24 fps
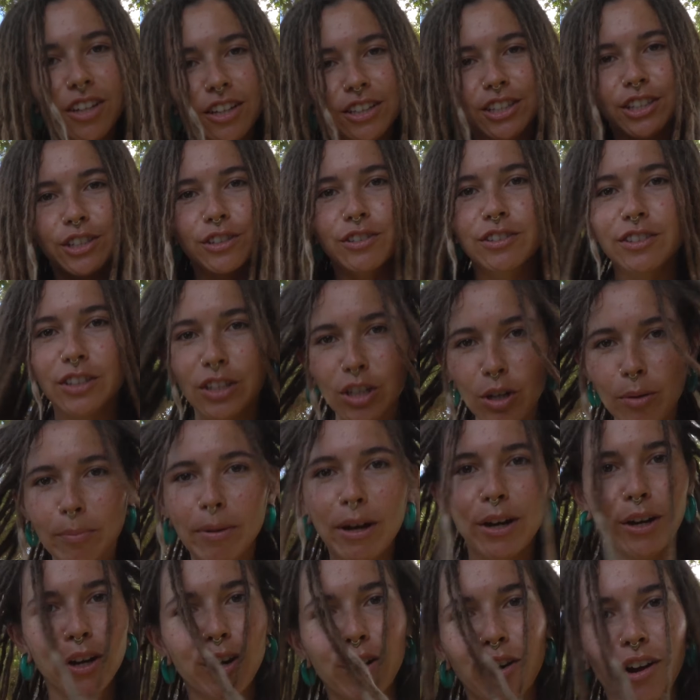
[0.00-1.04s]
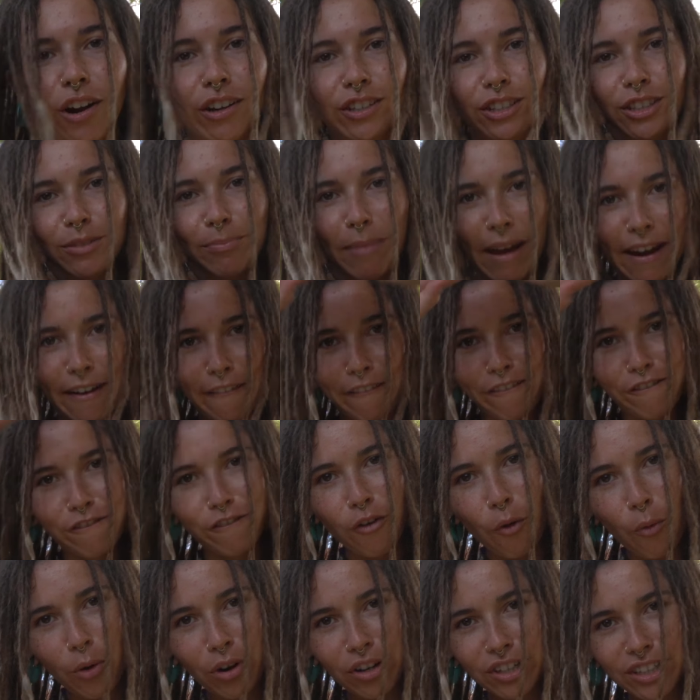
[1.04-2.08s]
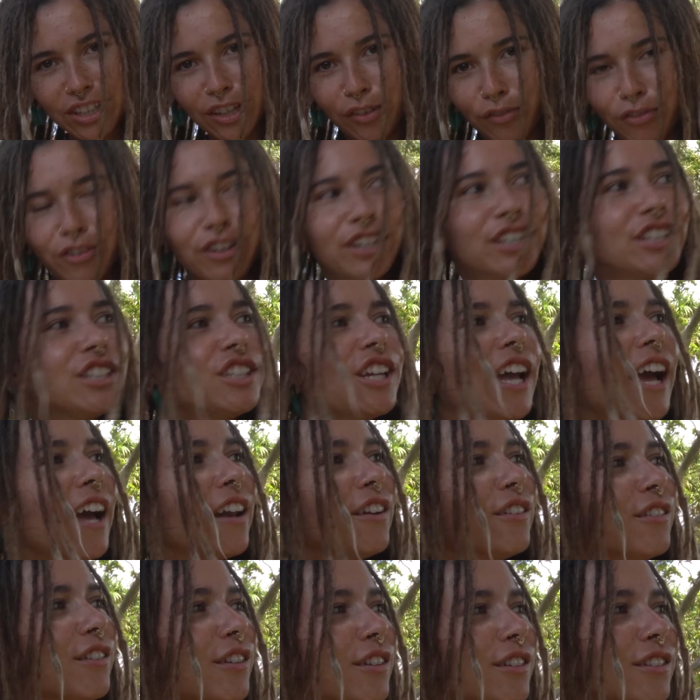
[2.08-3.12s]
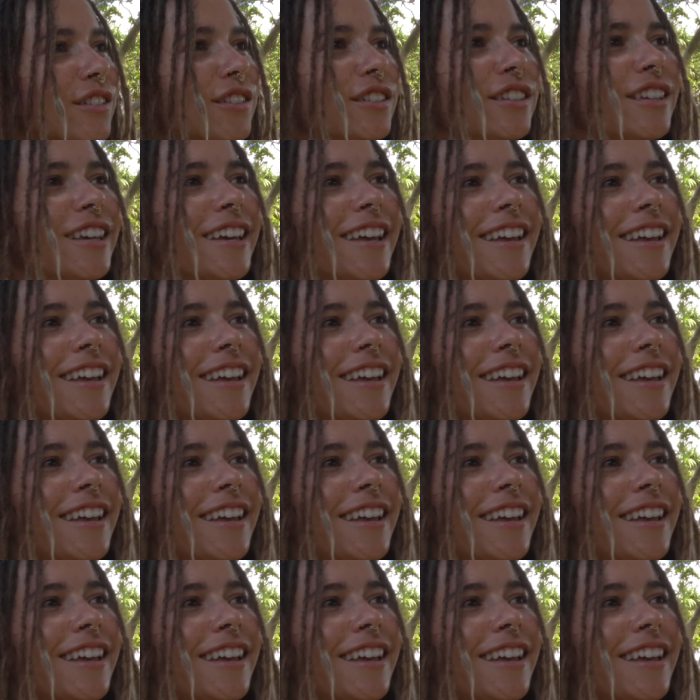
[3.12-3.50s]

on YouTube across my 4 different channels.